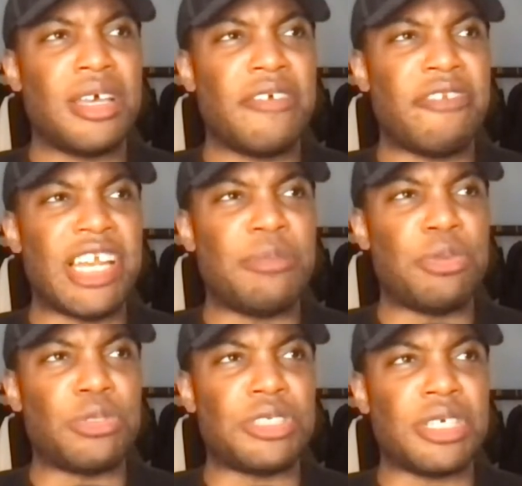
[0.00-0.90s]

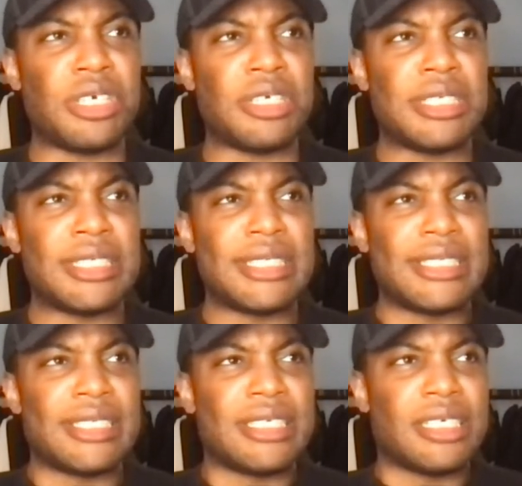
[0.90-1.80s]
available to
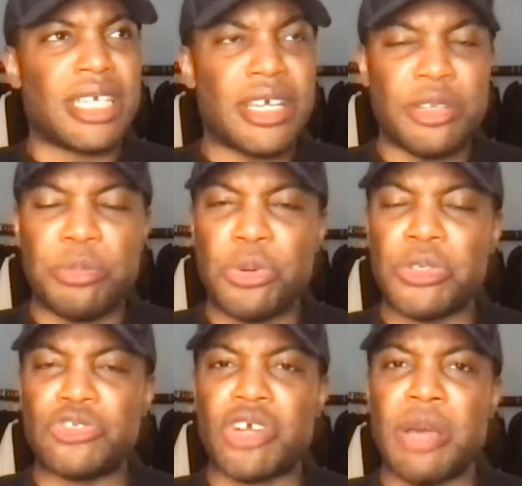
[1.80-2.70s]
get the ball
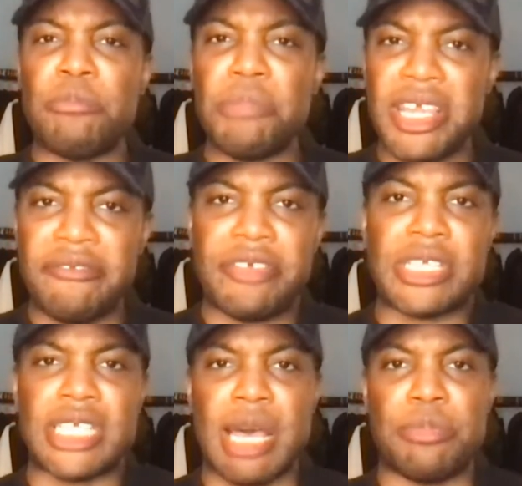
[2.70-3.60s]
and try and make
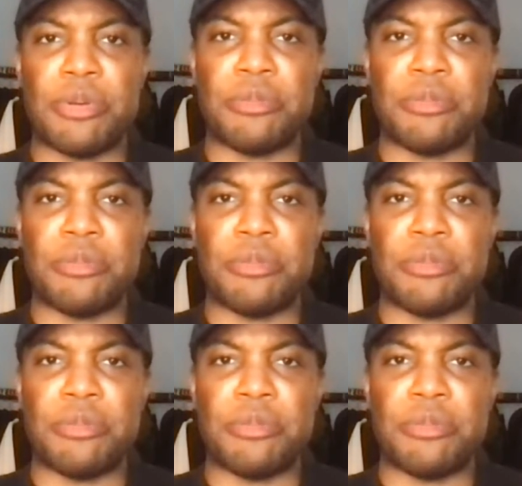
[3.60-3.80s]
things happen.